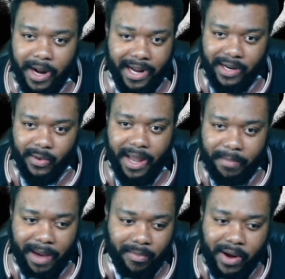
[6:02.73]
I do. Like
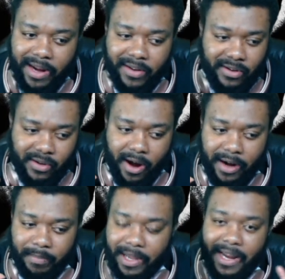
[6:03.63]
my brain just
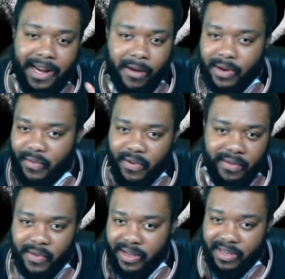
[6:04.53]
started playing out different
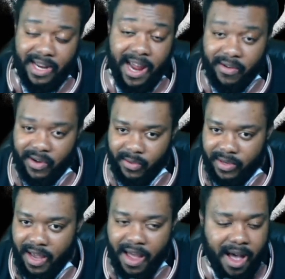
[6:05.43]
different
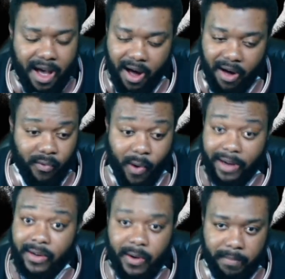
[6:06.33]
scenarios of
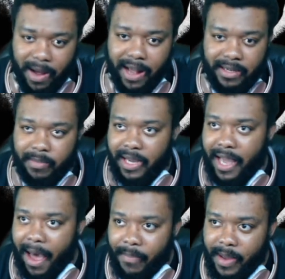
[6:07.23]
what could possibly
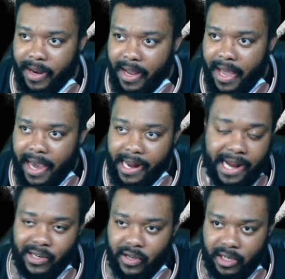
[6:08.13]
happen, and
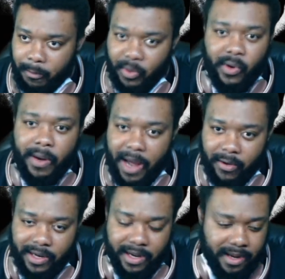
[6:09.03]
I just spew them
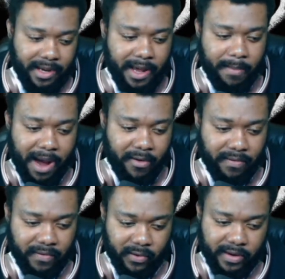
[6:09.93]
out in my
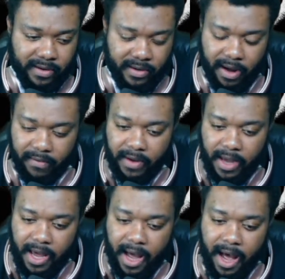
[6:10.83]
reviews and stuff.
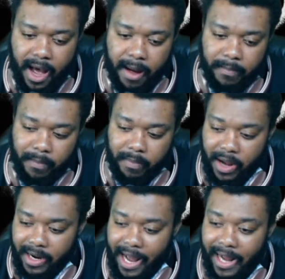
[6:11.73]
Um,
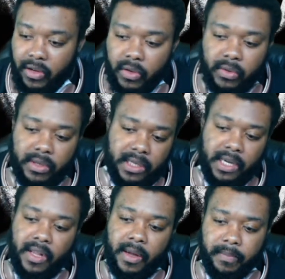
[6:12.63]
but I do
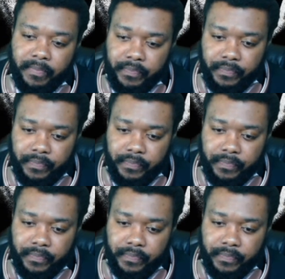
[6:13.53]
see them.